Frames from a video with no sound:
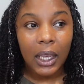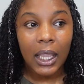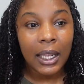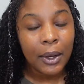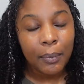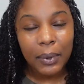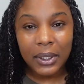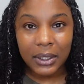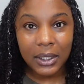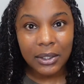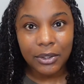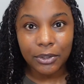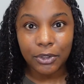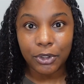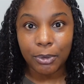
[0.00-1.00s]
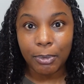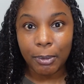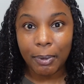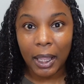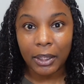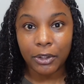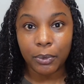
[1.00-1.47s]
And it wasn't until Snoopy
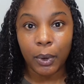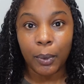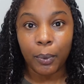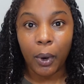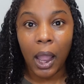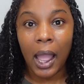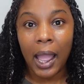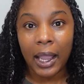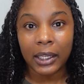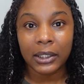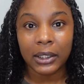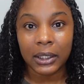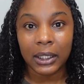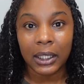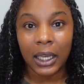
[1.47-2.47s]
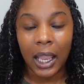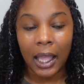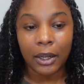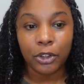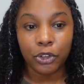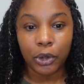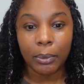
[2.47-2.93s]
passed away where I actually
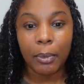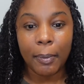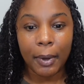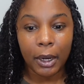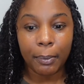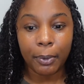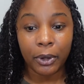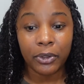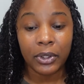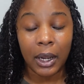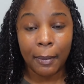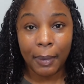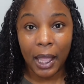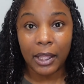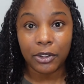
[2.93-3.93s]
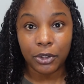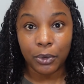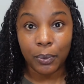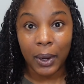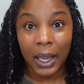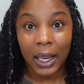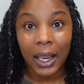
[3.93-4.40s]
had a dream about a person that passed
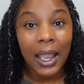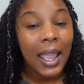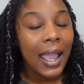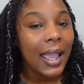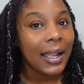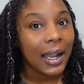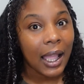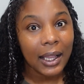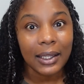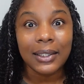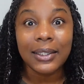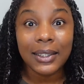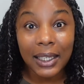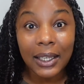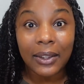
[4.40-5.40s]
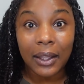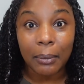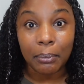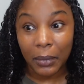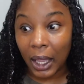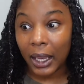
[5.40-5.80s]
away and I can see them,